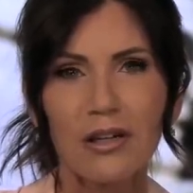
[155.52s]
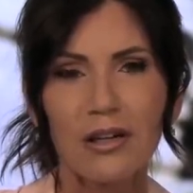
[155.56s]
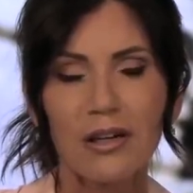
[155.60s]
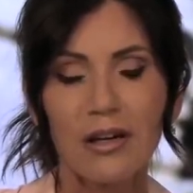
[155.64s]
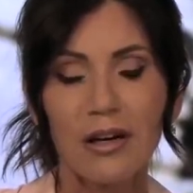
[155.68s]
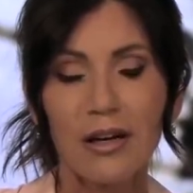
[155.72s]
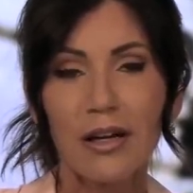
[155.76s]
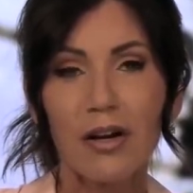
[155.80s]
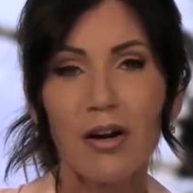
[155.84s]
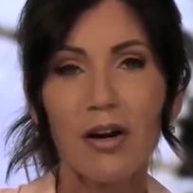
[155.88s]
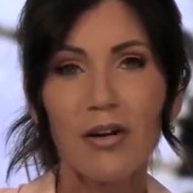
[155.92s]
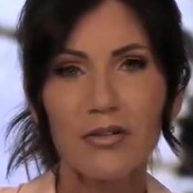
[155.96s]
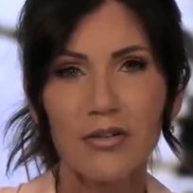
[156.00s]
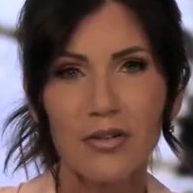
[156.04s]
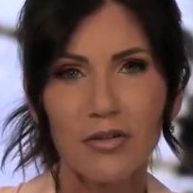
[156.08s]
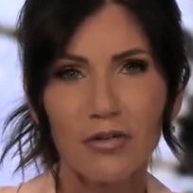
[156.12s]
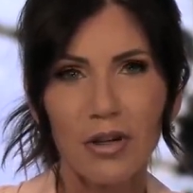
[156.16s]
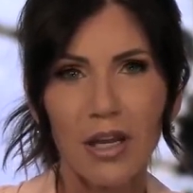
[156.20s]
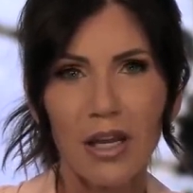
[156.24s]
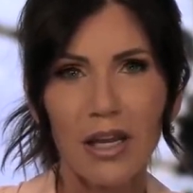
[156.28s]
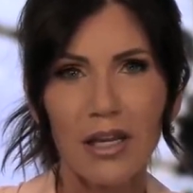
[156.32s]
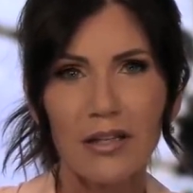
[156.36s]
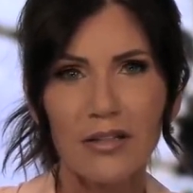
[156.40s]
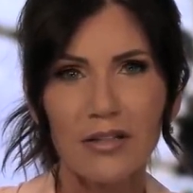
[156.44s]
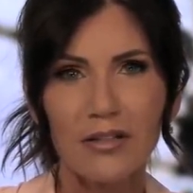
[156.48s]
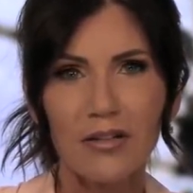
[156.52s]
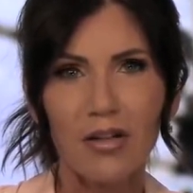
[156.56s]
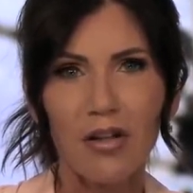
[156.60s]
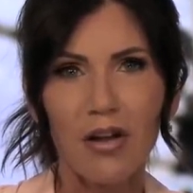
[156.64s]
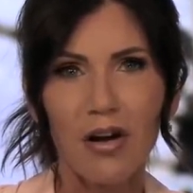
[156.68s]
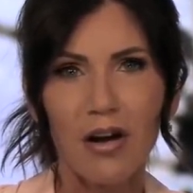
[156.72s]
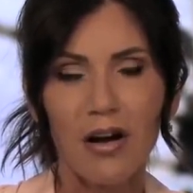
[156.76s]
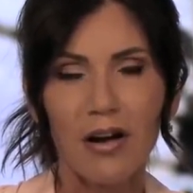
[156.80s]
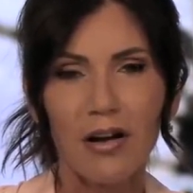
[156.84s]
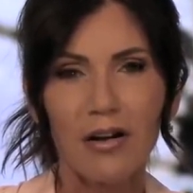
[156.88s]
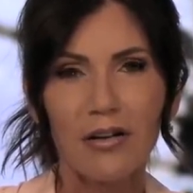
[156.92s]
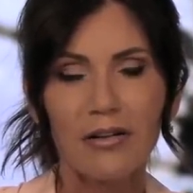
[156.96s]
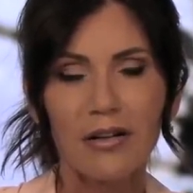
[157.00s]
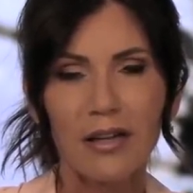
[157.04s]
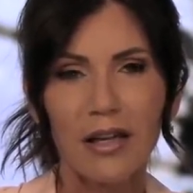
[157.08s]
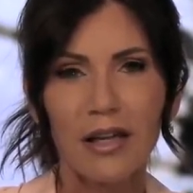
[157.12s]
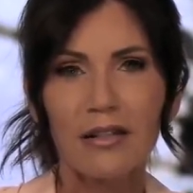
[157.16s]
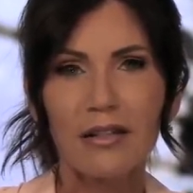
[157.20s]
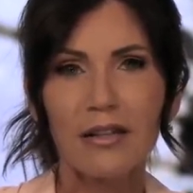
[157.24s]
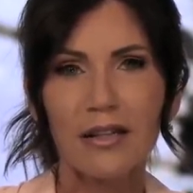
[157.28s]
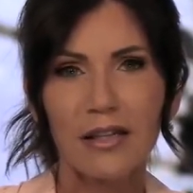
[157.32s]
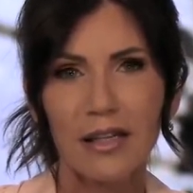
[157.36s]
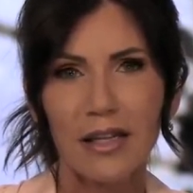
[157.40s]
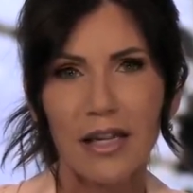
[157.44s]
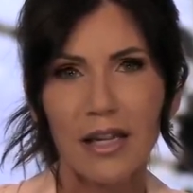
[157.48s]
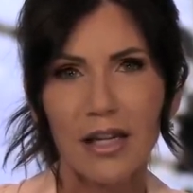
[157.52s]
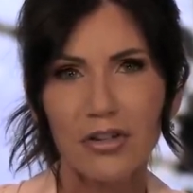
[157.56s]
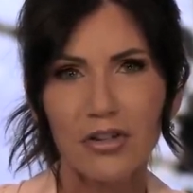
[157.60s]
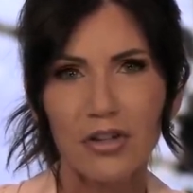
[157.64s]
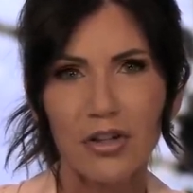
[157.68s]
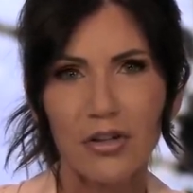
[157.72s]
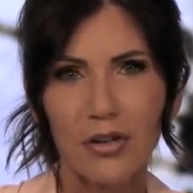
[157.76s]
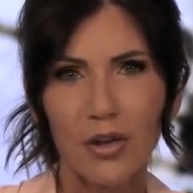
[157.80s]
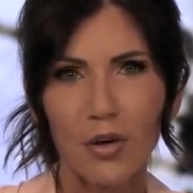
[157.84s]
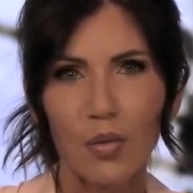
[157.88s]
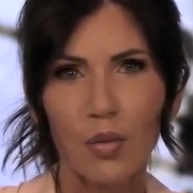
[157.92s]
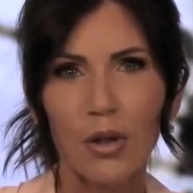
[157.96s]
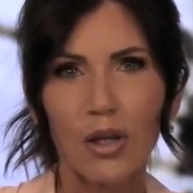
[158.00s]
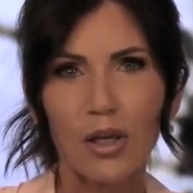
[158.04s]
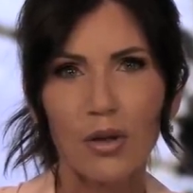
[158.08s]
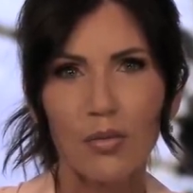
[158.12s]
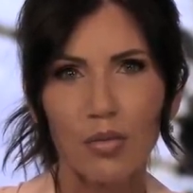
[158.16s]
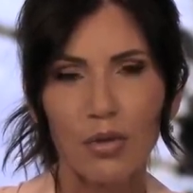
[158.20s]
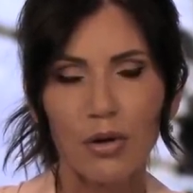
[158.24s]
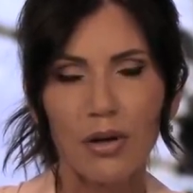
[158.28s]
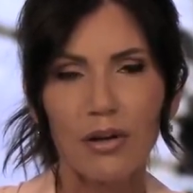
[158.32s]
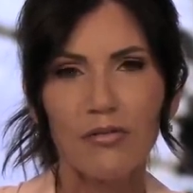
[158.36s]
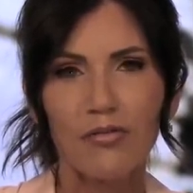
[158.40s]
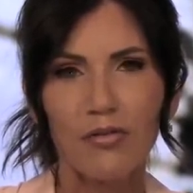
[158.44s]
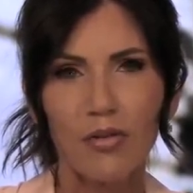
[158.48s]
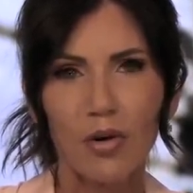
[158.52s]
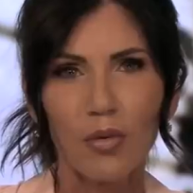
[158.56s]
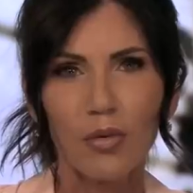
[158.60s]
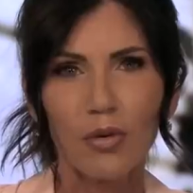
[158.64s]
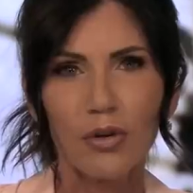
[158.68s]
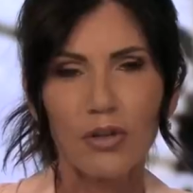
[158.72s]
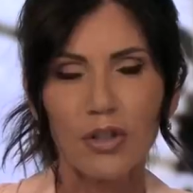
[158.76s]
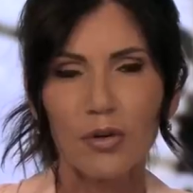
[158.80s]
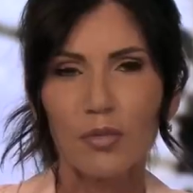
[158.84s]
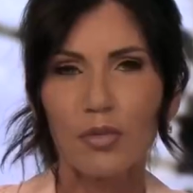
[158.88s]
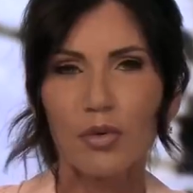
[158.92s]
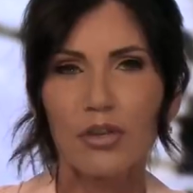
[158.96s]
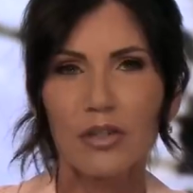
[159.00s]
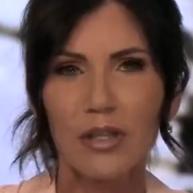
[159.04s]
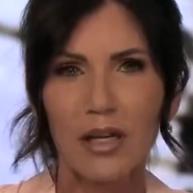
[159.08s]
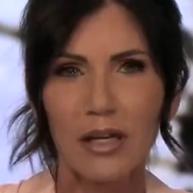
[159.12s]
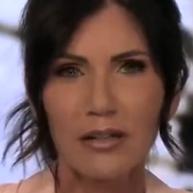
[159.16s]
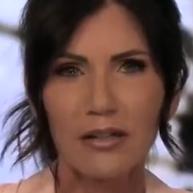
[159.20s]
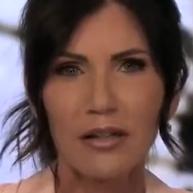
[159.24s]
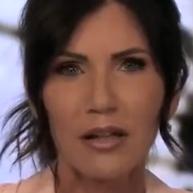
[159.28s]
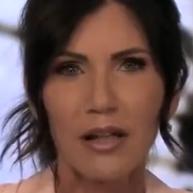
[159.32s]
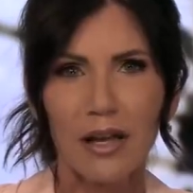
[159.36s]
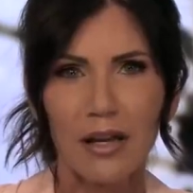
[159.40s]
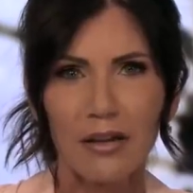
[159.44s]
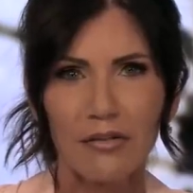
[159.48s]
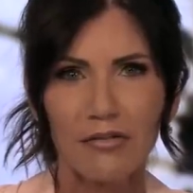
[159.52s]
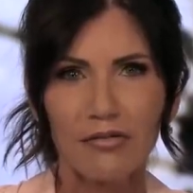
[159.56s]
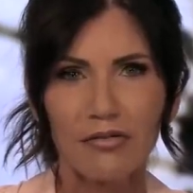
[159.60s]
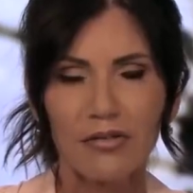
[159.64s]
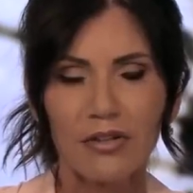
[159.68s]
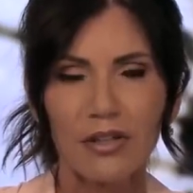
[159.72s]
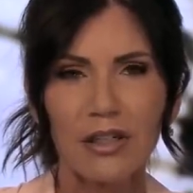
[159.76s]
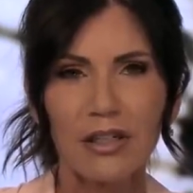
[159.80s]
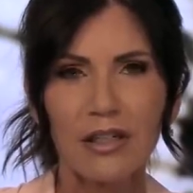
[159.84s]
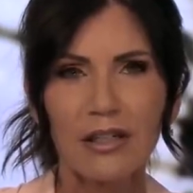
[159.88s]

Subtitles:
and also case law and litigation that we could bring forward to protect life,